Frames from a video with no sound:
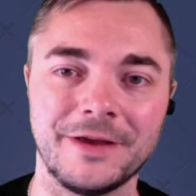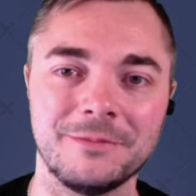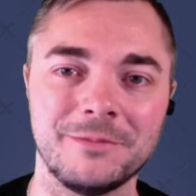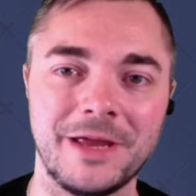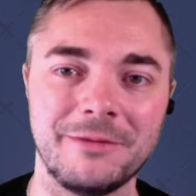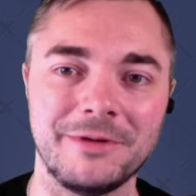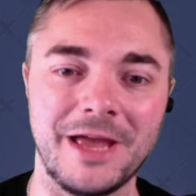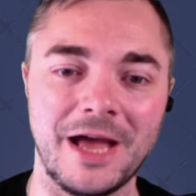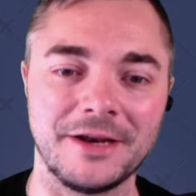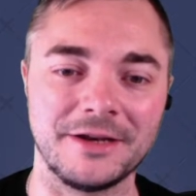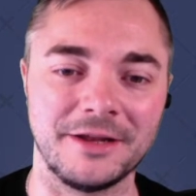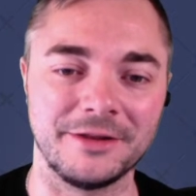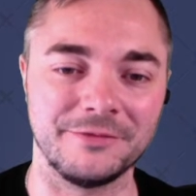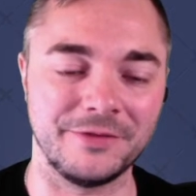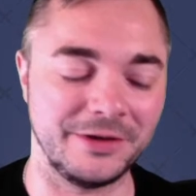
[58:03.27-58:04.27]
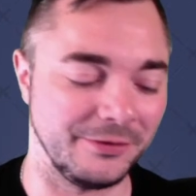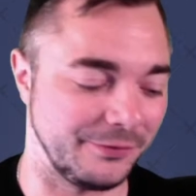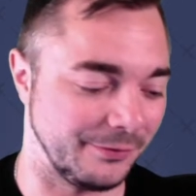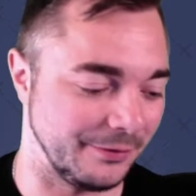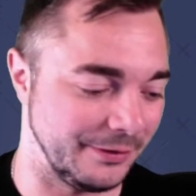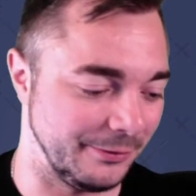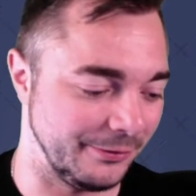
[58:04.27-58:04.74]
and maybe add another video
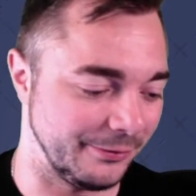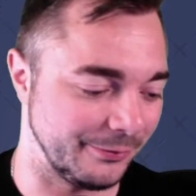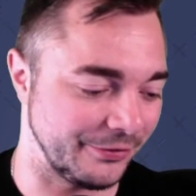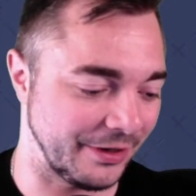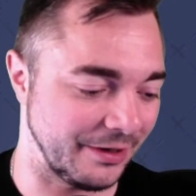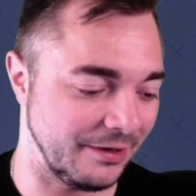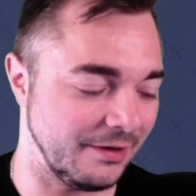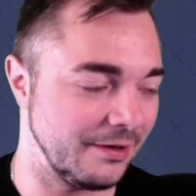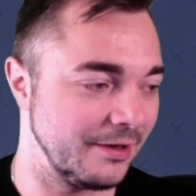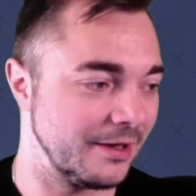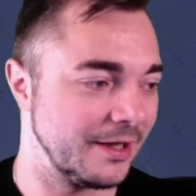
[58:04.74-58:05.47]
to the YouTube channel.